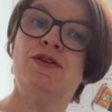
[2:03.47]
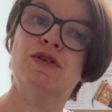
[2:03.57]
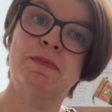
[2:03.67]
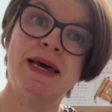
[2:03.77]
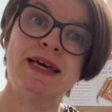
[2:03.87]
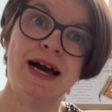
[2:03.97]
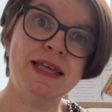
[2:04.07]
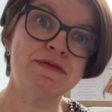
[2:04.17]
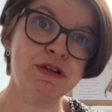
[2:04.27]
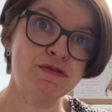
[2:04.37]
and you could make
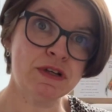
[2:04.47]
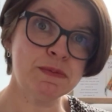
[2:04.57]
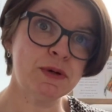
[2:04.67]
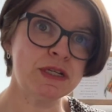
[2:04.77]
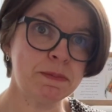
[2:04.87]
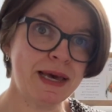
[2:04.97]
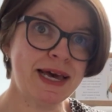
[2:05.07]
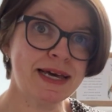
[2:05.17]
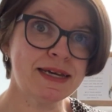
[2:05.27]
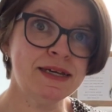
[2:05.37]
either a crossbody
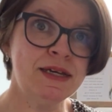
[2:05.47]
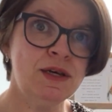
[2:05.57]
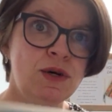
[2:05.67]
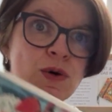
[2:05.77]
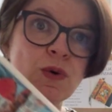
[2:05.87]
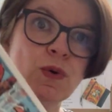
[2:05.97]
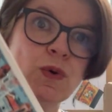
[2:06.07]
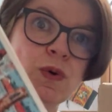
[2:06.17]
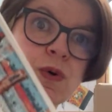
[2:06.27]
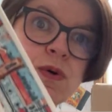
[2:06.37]
bag
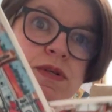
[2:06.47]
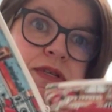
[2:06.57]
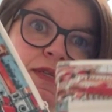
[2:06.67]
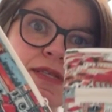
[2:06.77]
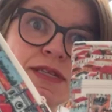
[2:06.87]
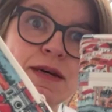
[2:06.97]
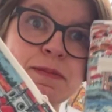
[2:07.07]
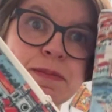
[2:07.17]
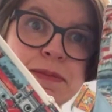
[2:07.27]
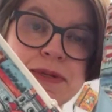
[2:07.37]
or
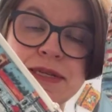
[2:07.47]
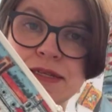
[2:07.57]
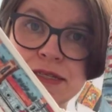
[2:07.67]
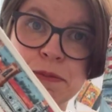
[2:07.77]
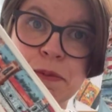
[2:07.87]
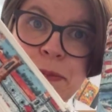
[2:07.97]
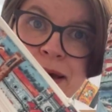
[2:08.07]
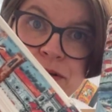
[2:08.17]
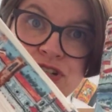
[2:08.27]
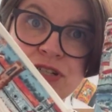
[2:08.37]
some zip
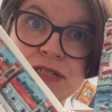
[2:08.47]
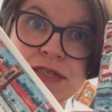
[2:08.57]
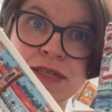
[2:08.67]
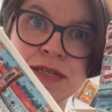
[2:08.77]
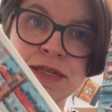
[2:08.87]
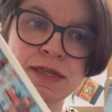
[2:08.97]
pouches.